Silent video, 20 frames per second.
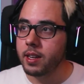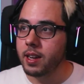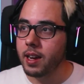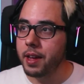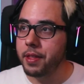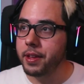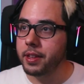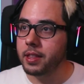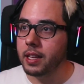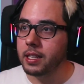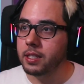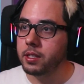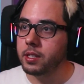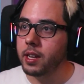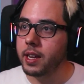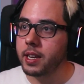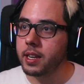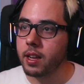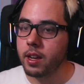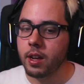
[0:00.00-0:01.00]
I think that's
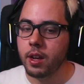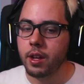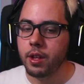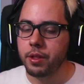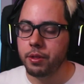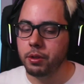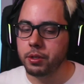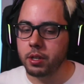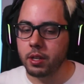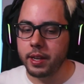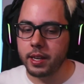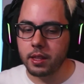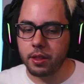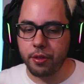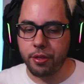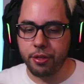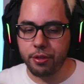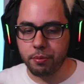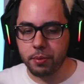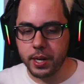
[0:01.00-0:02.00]
like, those are like the
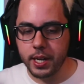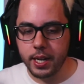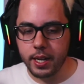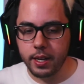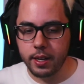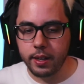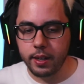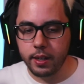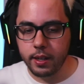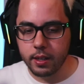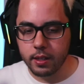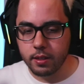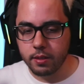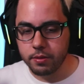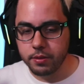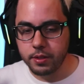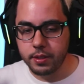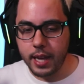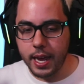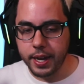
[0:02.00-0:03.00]
3
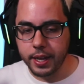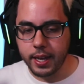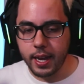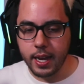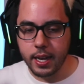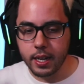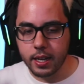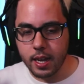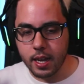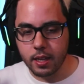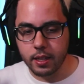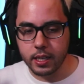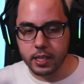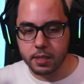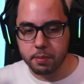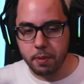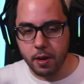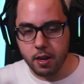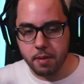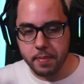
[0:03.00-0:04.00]
dedicated kind of like
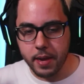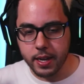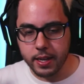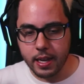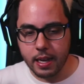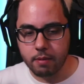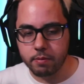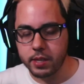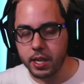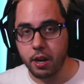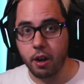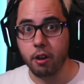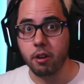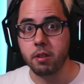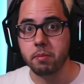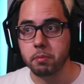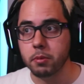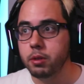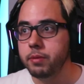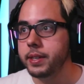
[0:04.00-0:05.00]
Spider-Man games that
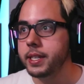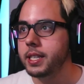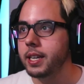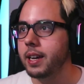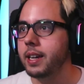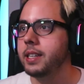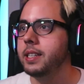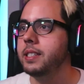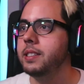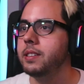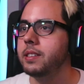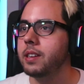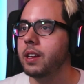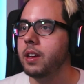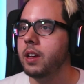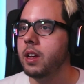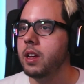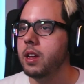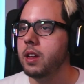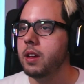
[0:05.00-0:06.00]
aren't movie tie-ins.
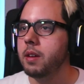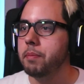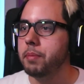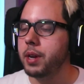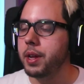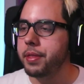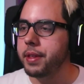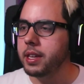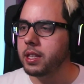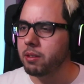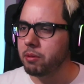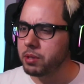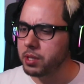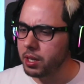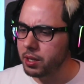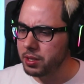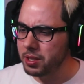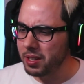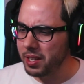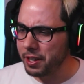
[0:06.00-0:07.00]
But I think there was
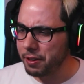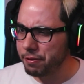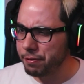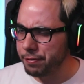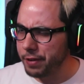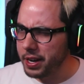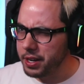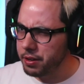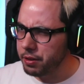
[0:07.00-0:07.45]
also like Friend